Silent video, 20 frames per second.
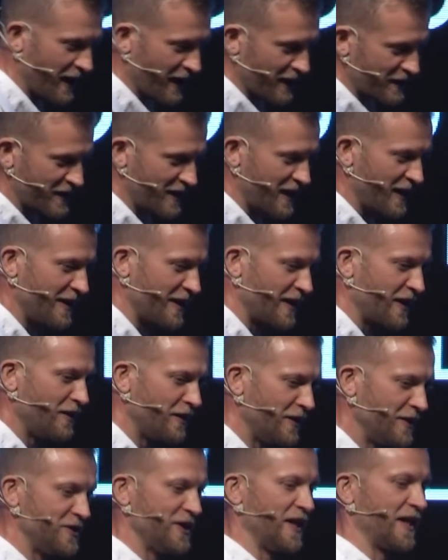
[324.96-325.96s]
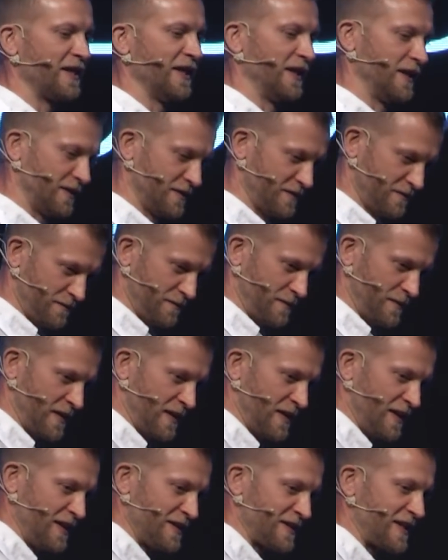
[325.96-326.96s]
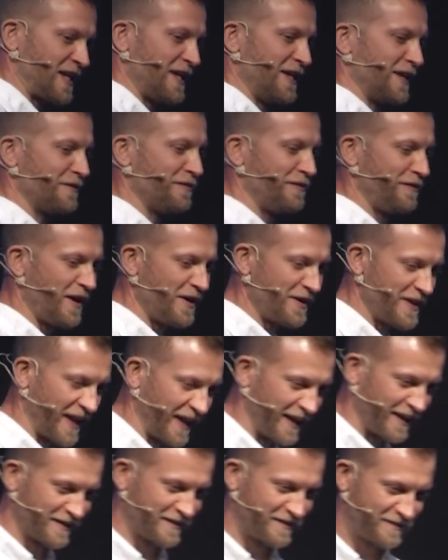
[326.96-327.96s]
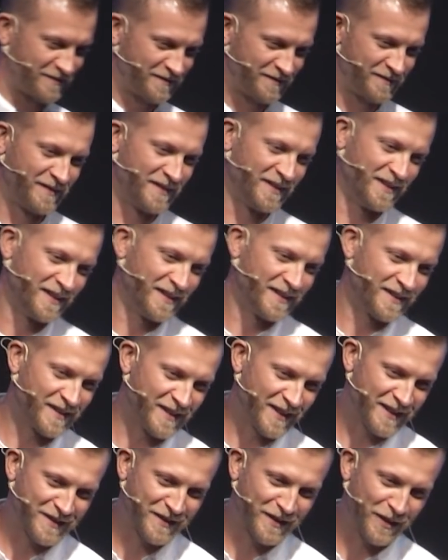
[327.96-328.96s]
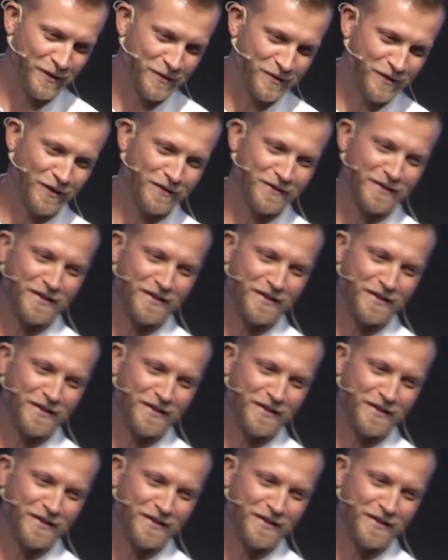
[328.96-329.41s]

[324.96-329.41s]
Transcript: to clique hijacking to clique flooding. The list goes on.